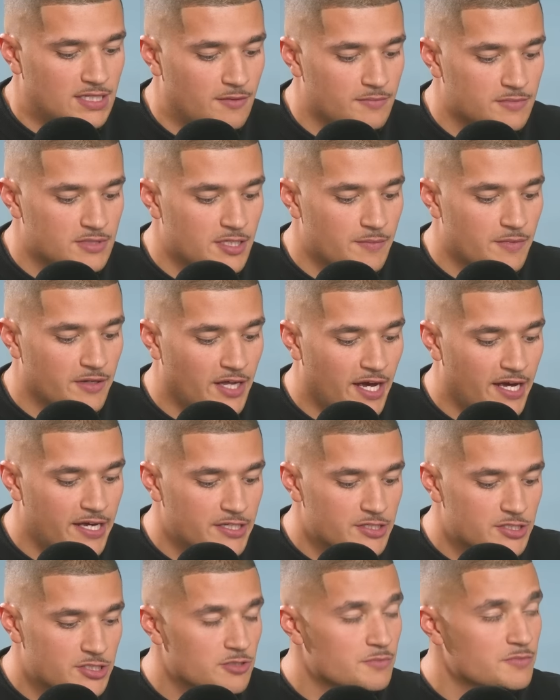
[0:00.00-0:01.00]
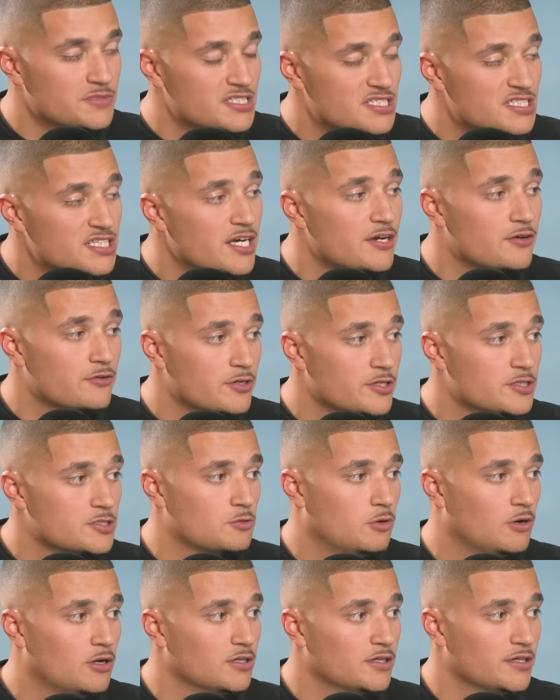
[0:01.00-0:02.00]
Ham team and there is some serious
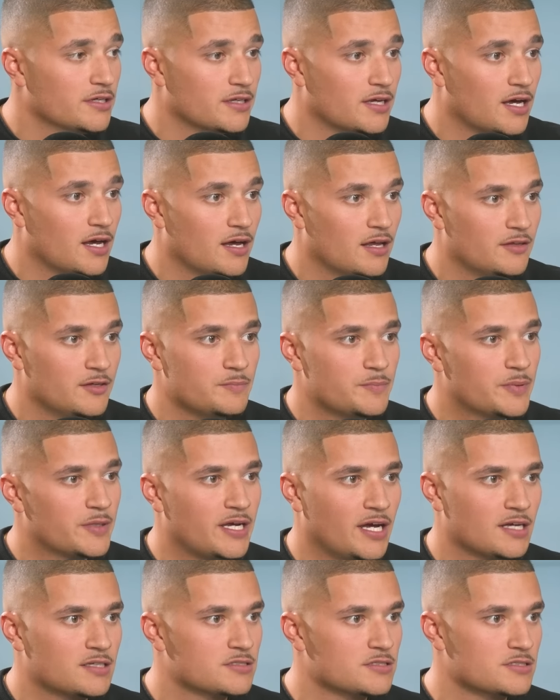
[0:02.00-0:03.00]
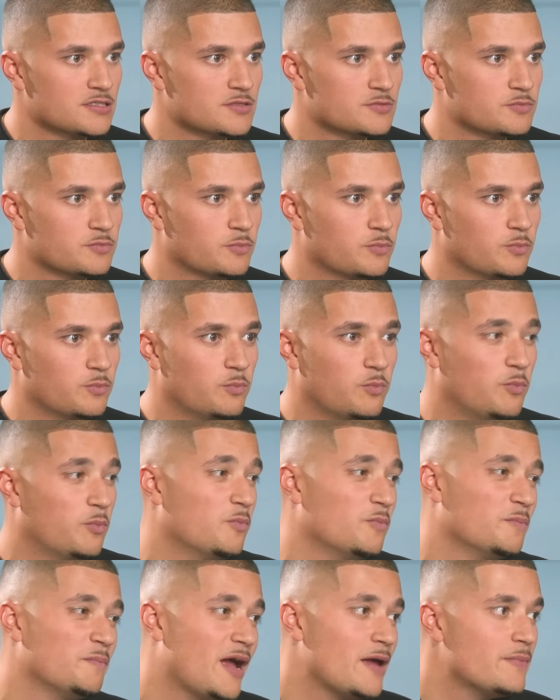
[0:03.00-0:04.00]
quality there. I think Paqueta's
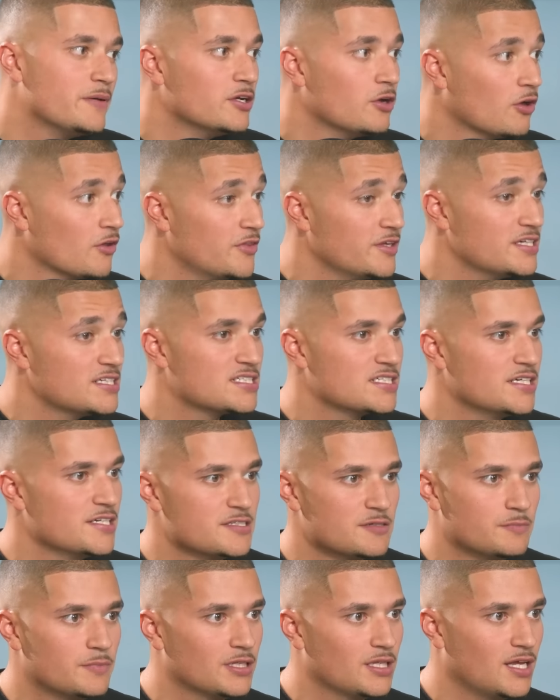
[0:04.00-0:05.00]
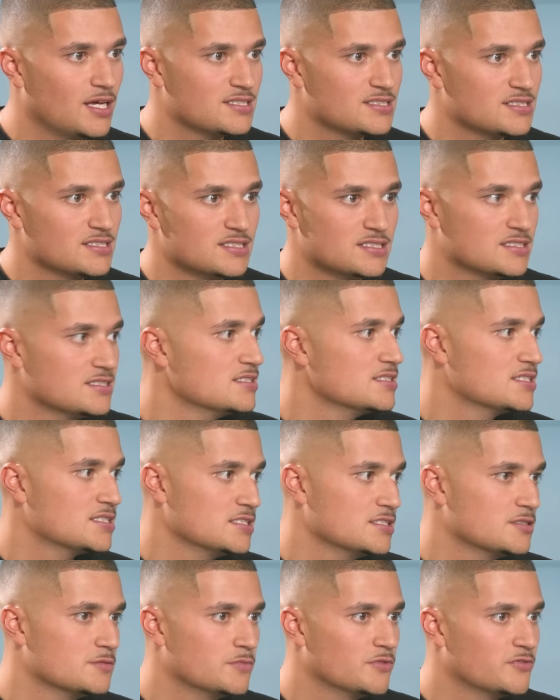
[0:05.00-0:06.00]
maybe not this season, but last season and the
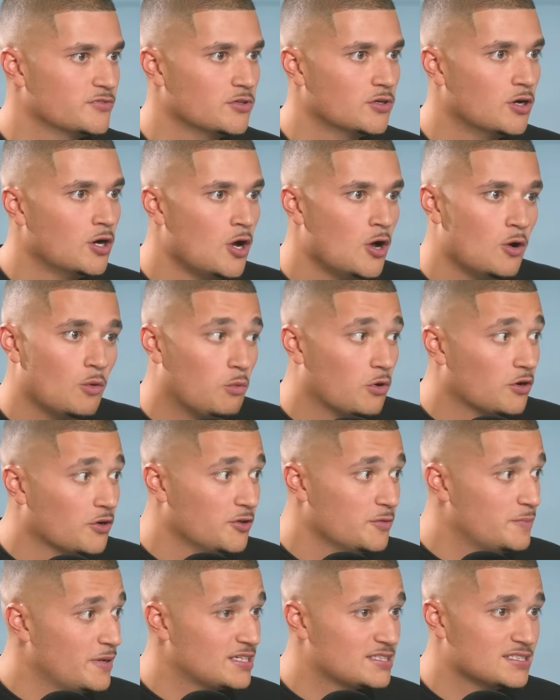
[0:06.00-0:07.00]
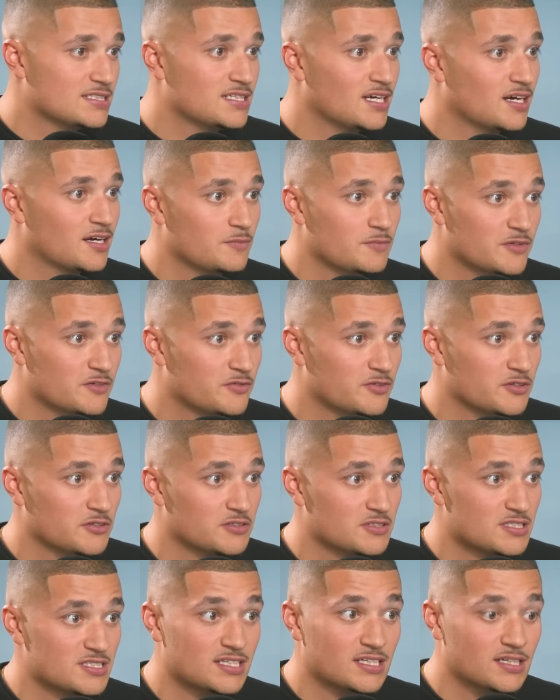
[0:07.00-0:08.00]
season before, one of the best attacking
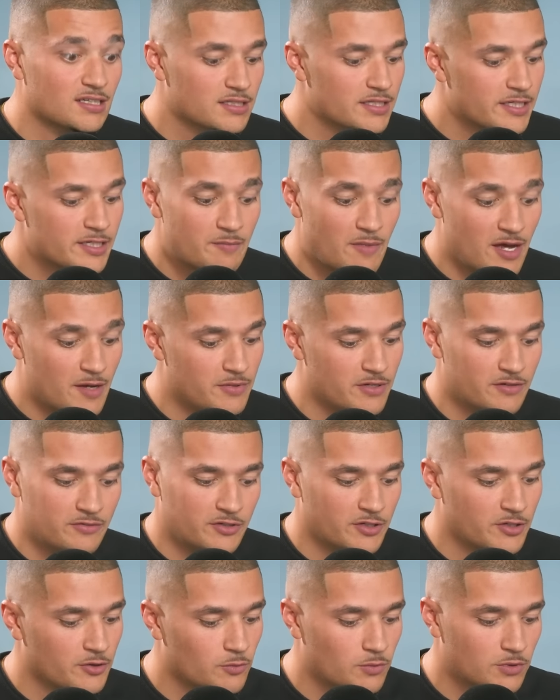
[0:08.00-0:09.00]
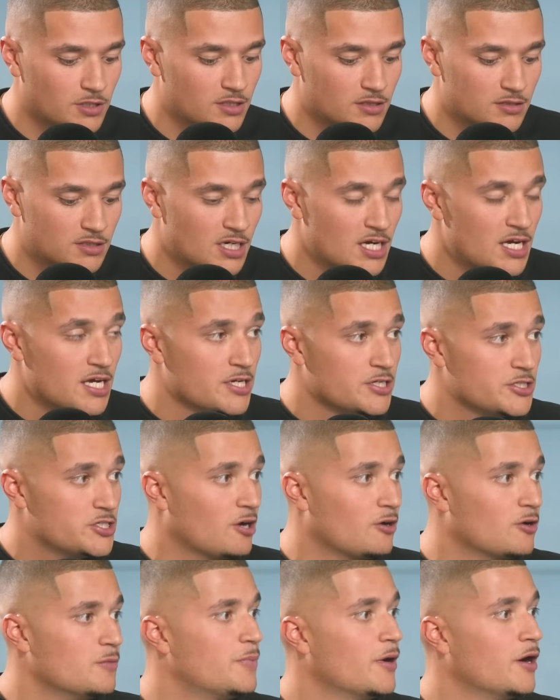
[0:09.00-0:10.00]
midfielders in the league, maybe even in the world.
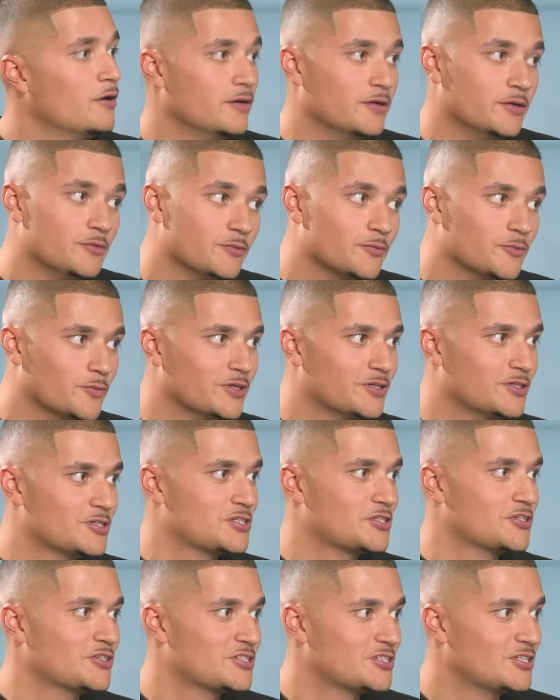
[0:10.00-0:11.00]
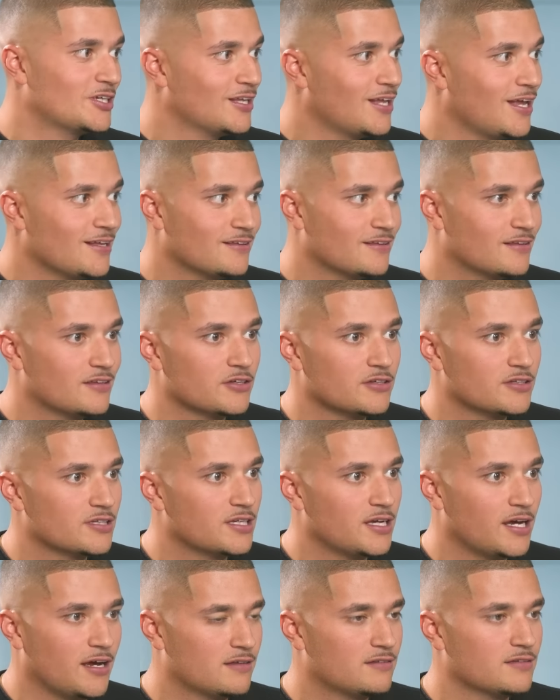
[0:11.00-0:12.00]
Jarrod Bowen, we discussed at length the other
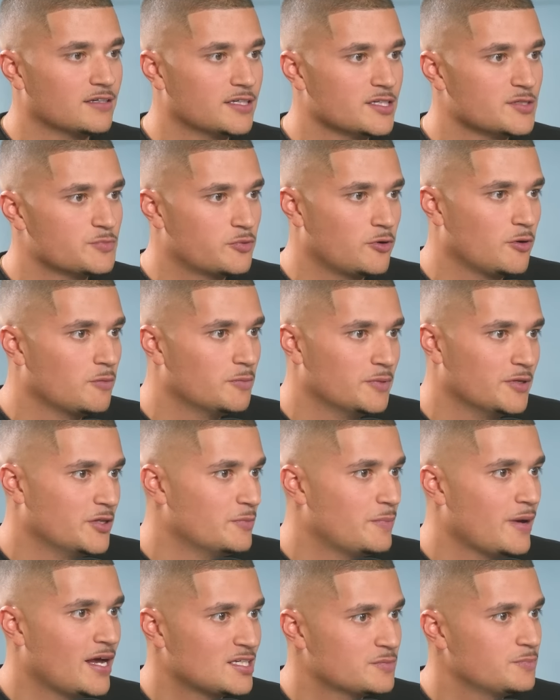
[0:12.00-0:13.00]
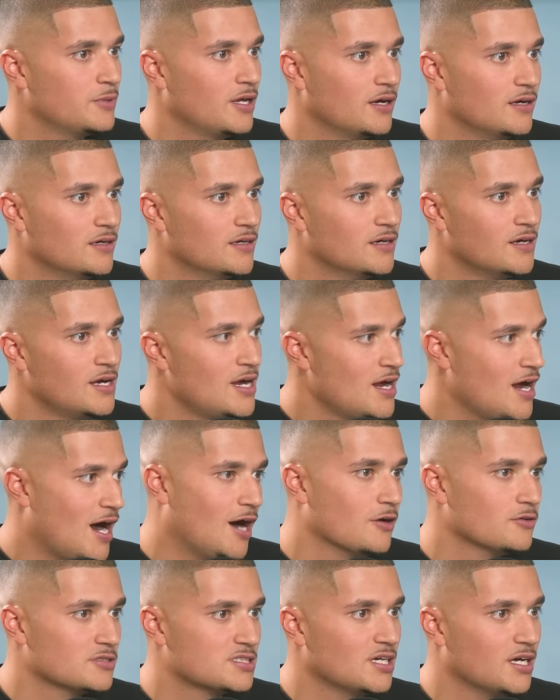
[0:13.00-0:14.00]
day, I think he's probably the best player
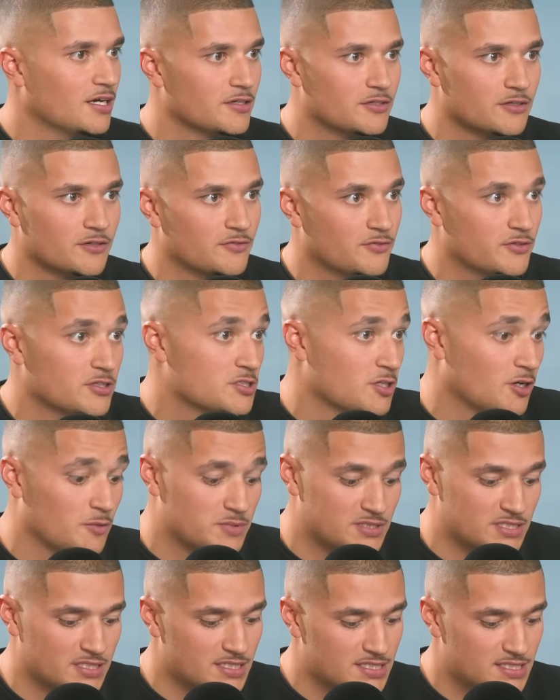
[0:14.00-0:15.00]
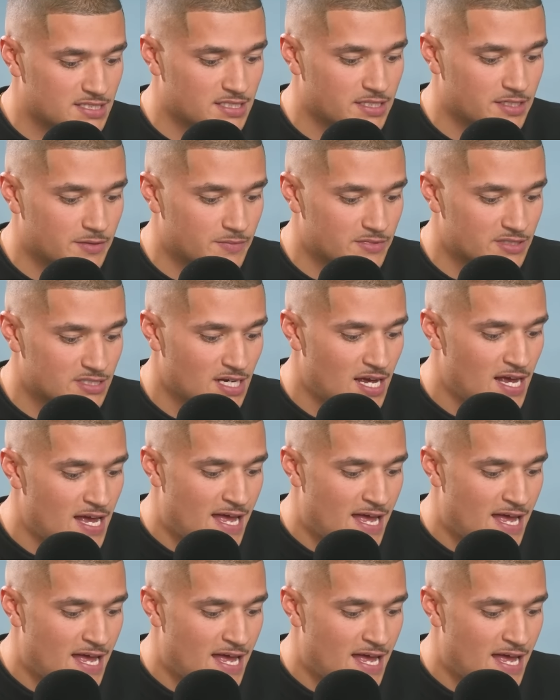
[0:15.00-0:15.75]
outside of the top six teams. Mm.